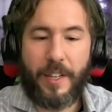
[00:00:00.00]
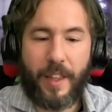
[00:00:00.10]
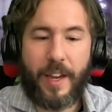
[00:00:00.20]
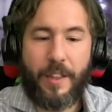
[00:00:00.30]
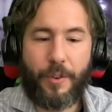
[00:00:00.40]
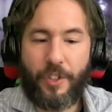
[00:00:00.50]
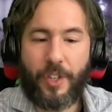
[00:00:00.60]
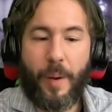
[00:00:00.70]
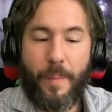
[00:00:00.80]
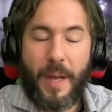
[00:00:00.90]
that either it's
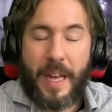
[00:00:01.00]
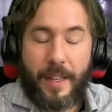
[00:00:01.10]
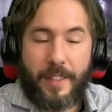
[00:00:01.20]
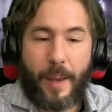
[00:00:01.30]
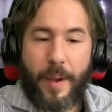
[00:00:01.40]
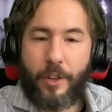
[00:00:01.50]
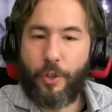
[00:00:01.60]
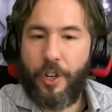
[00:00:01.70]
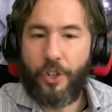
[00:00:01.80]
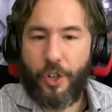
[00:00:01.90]
some
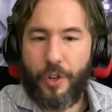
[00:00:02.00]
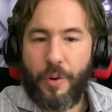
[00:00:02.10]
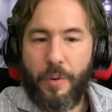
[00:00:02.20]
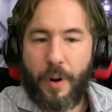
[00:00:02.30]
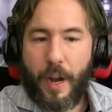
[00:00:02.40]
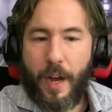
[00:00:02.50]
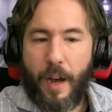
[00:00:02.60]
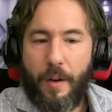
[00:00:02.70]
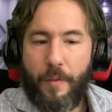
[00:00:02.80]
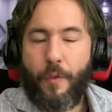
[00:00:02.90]
semi-traditional
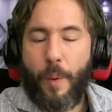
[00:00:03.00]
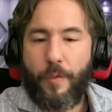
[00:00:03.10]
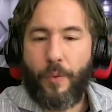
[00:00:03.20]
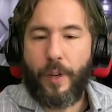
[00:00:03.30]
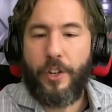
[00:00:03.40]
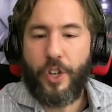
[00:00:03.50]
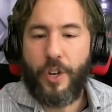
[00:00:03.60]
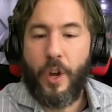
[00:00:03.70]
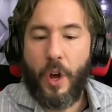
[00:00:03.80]
form of religion,